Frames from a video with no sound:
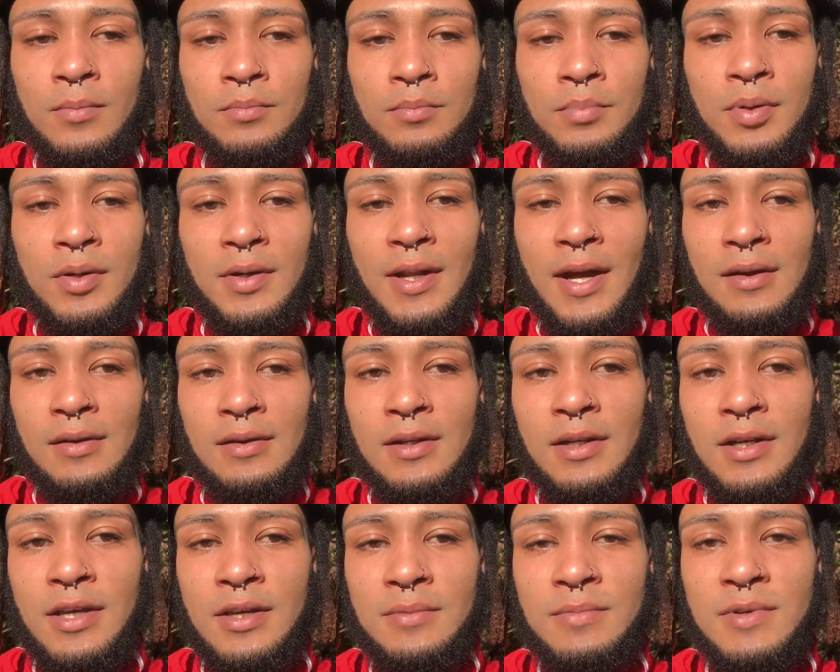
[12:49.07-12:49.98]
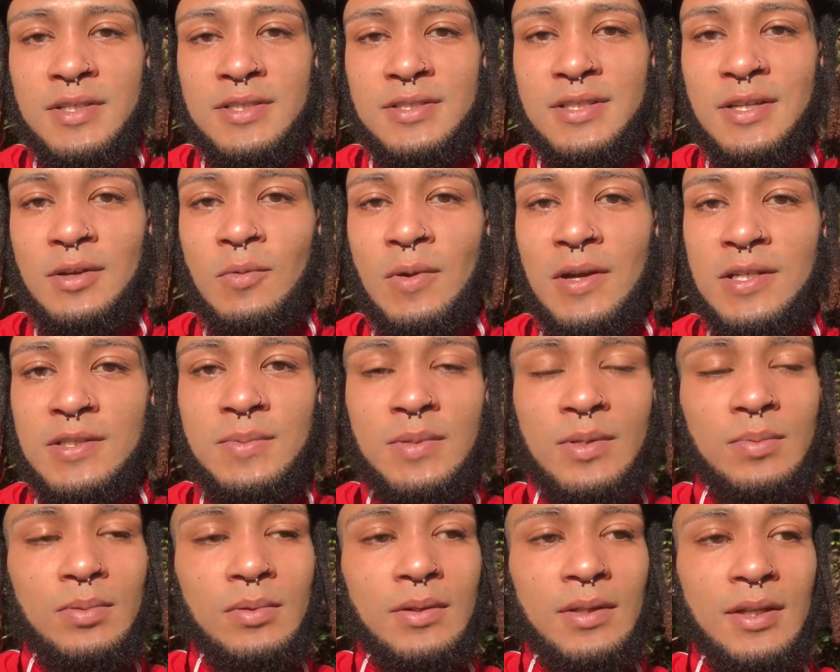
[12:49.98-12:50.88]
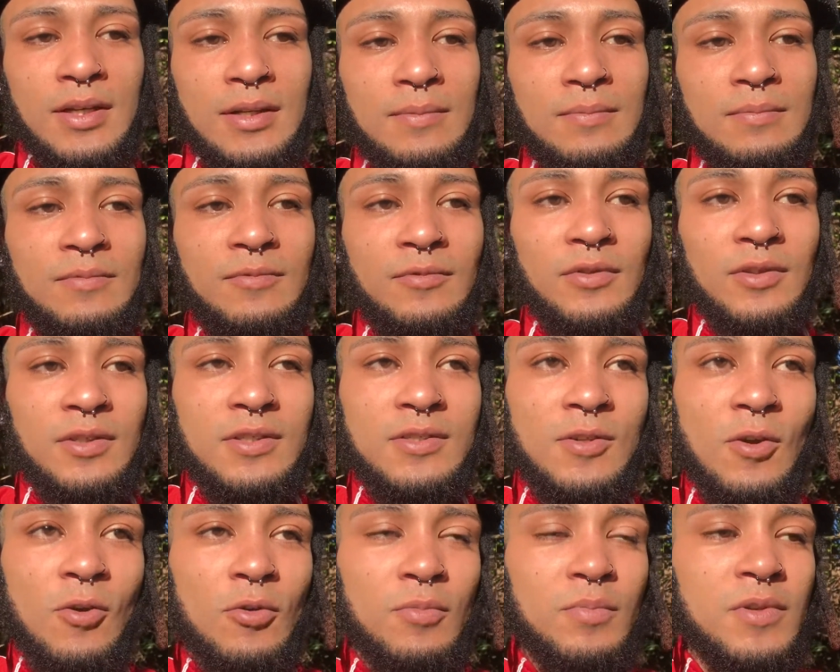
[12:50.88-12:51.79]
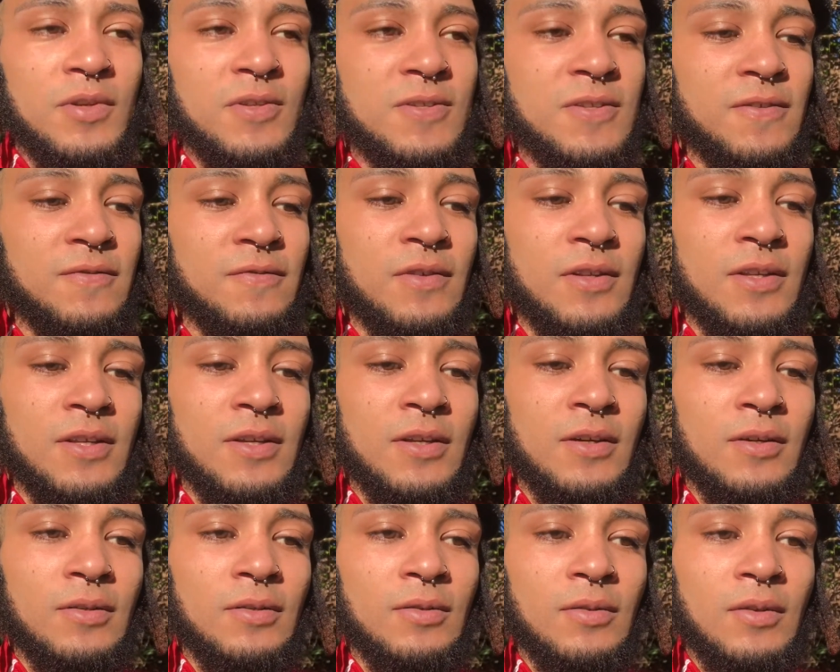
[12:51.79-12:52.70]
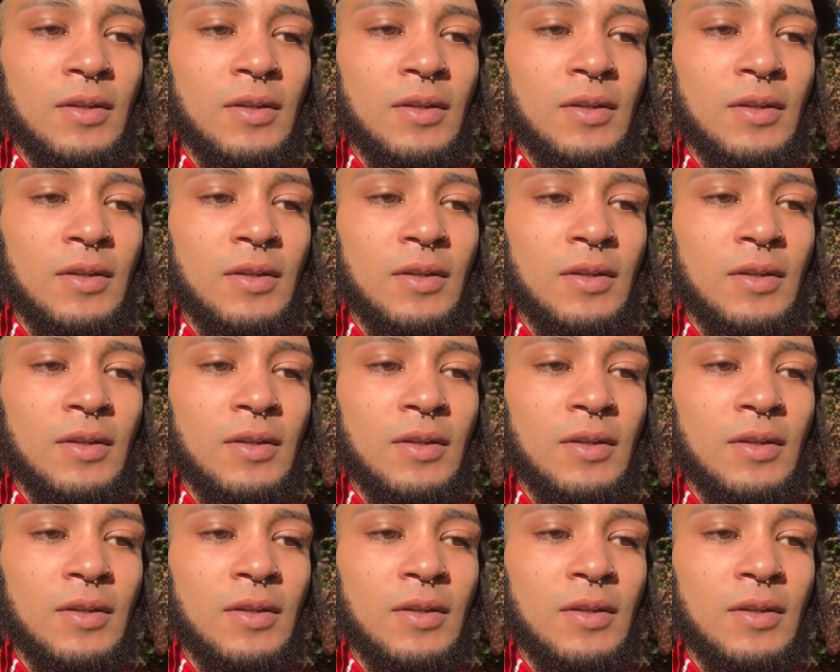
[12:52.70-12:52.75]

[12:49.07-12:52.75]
put out an image that wakes people up for this whole music video.